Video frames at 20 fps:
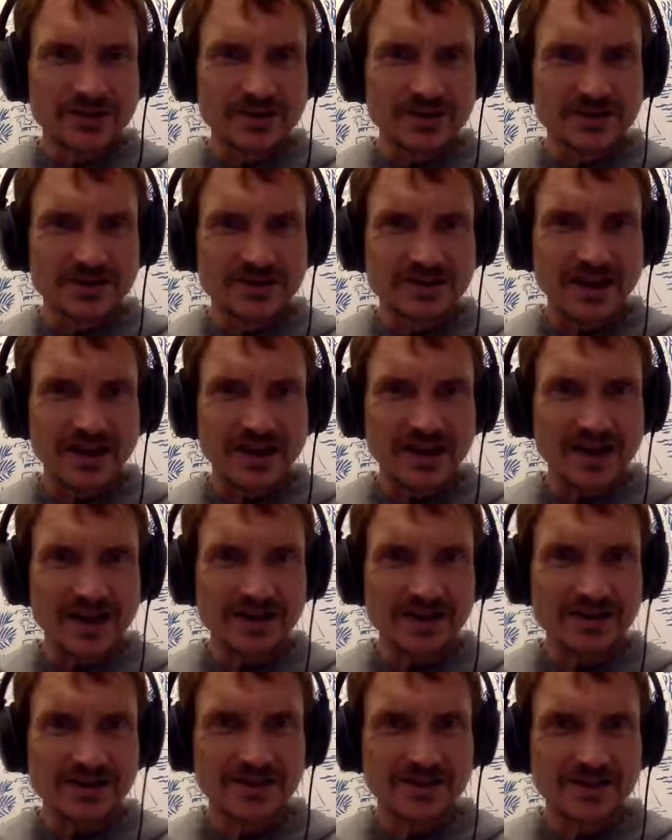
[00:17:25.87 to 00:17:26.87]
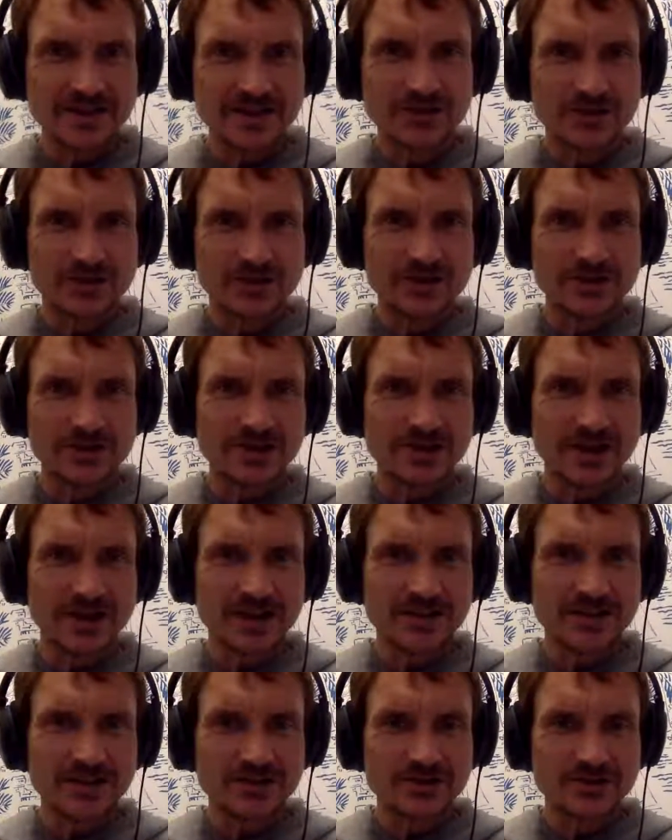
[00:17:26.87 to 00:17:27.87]
tasks that you're assigned
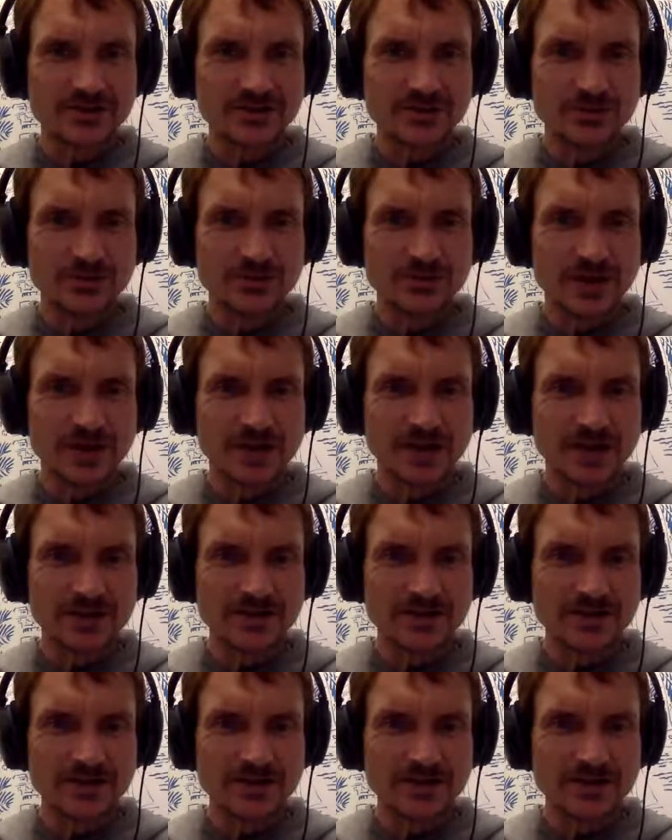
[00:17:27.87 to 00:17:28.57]
to done.